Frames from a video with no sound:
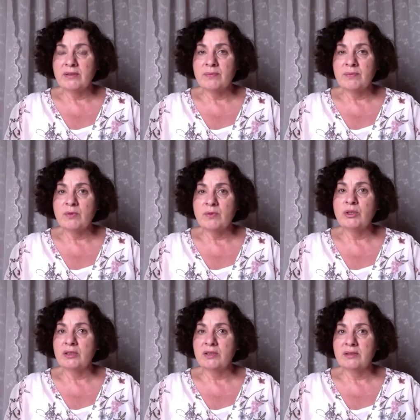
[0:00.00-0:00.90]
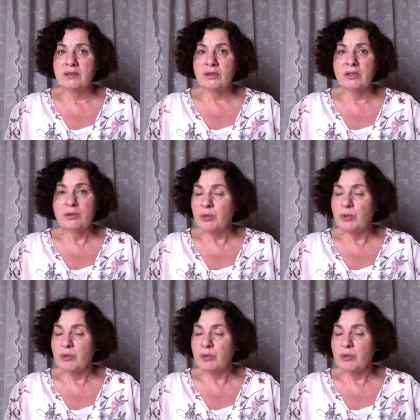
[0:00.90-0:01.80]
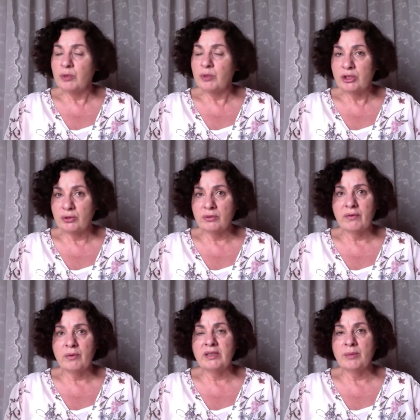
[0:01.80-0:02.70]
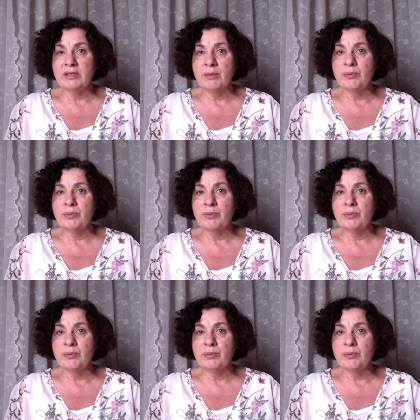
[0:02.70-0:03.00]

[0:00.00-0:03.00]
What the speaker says: which could also become the emperor,